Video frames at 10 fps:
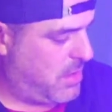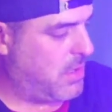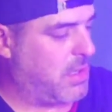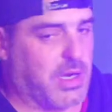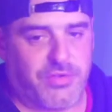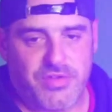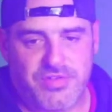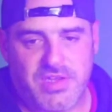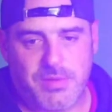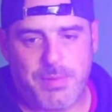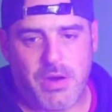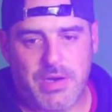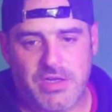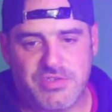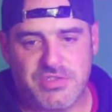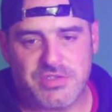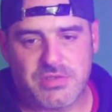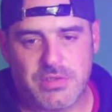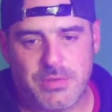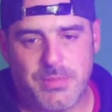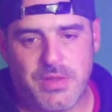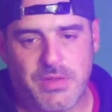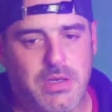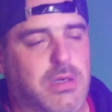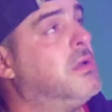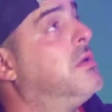All right, so let's kick the power down just a little bit there.